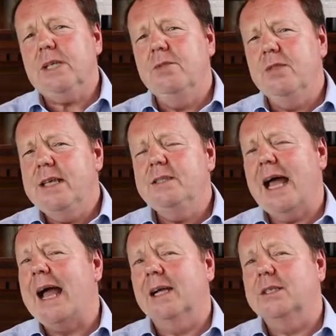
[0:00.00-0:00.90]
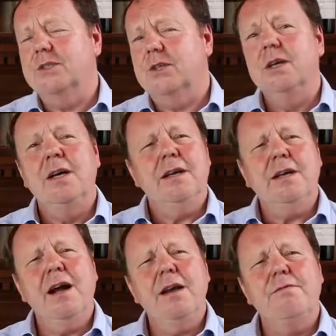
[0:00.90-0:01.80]
And these act as a
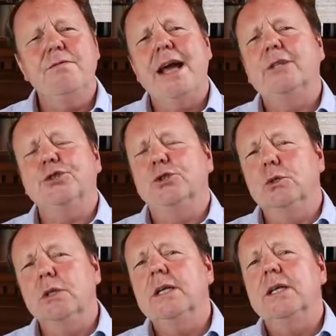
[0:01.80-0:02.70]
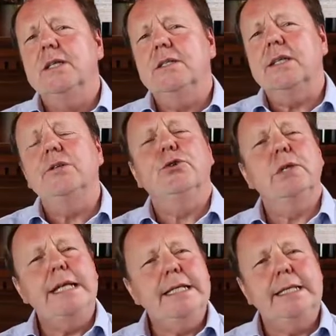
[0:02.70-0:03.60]
kind of natural central
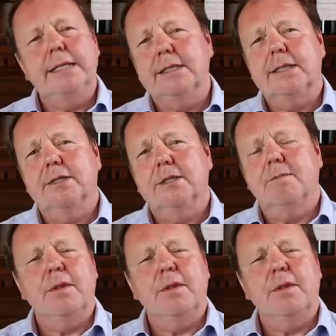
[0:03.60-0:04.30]
heating system.